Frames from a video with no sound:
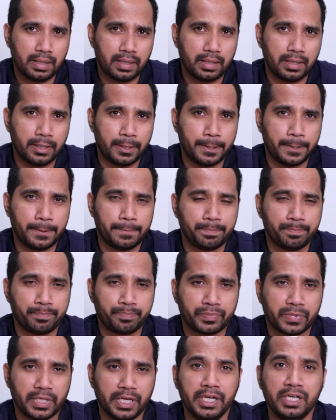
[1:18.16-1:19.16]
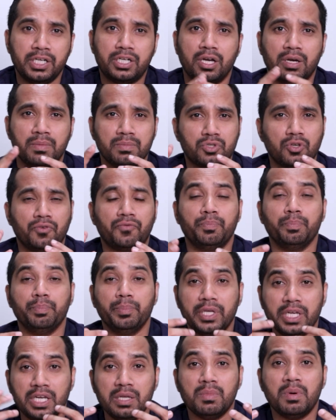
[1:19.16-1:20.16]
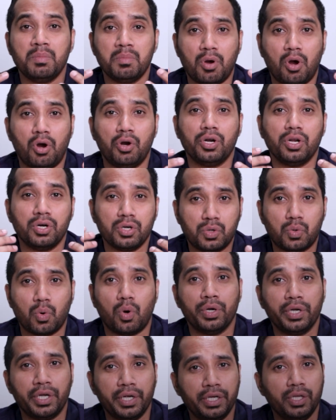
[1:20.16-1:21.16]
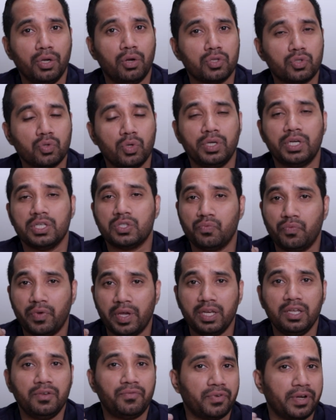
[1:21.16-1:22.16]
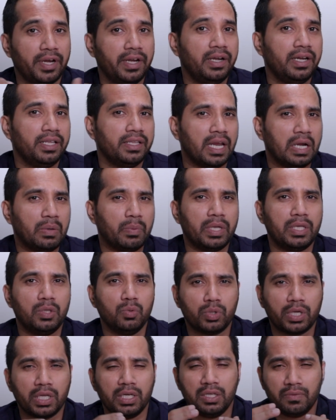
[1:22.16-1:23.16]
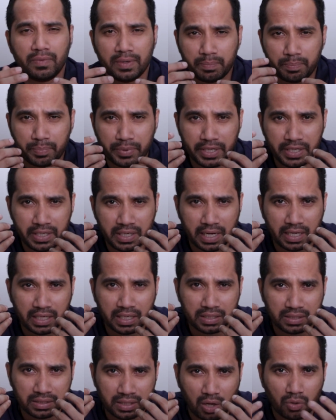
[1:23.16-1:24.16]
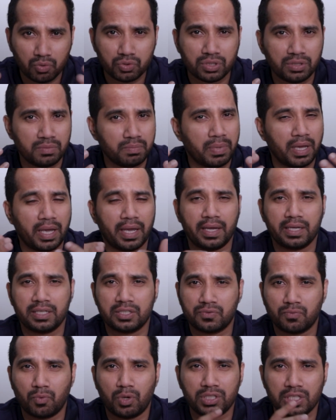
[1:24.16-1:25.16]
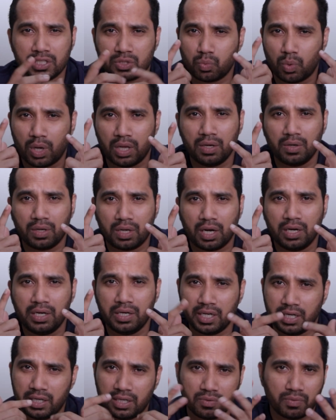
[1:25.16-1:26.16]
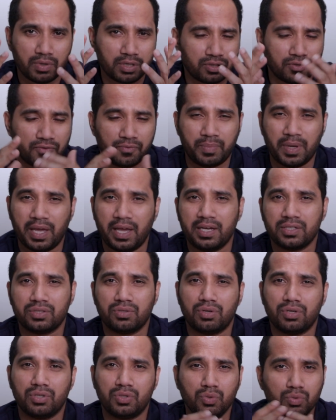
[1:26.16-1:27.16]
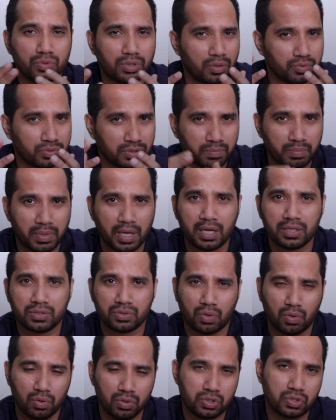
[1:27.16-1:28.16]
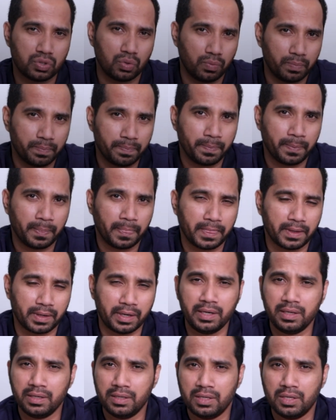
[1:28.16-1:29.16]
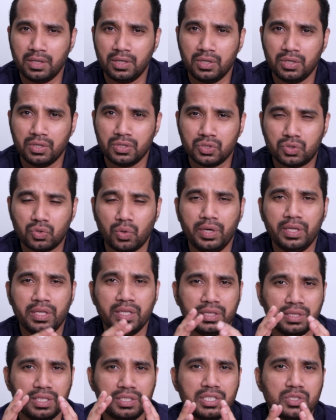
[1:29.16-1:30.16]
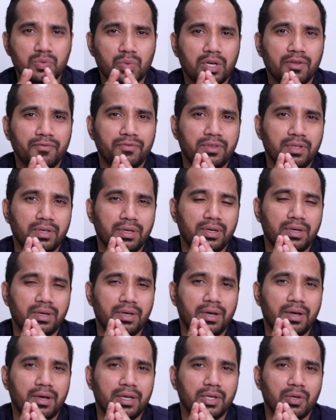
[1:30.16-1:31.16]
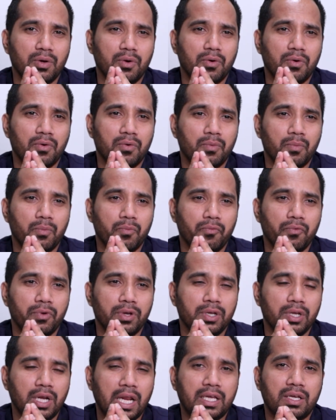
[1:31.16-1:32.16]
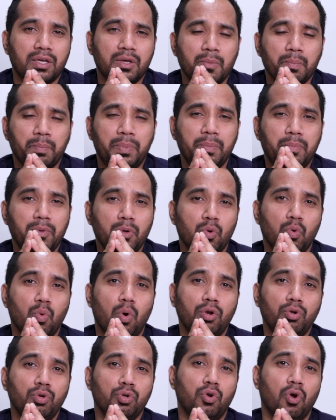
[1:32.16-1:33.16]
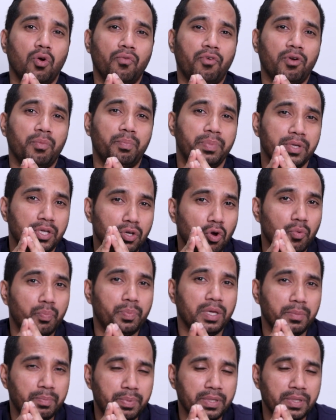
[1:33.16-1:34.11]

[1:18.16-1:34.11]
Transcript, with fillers: um, in terms of minimum order quantity also it is very friendly that way you can even print like a thousand bags or just one container worth of bags or 2000 bags also right so this is one of the you know like people who want to go for bopp